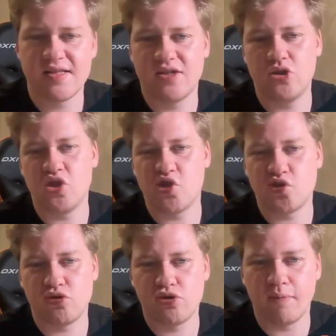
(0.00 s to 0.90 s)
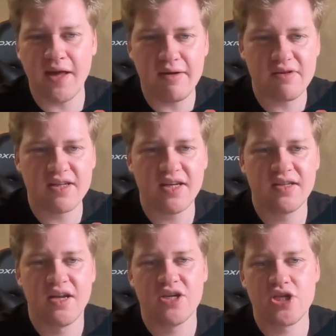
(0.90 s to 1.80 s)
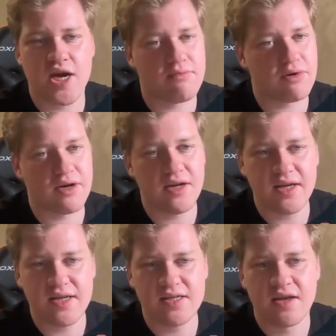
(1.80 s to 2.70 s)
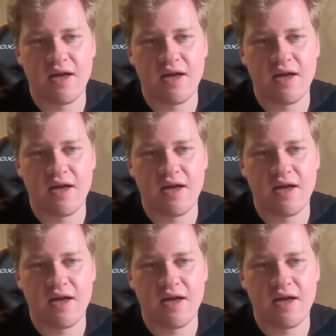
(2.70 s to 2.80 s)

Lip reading: to play with it, check what it is,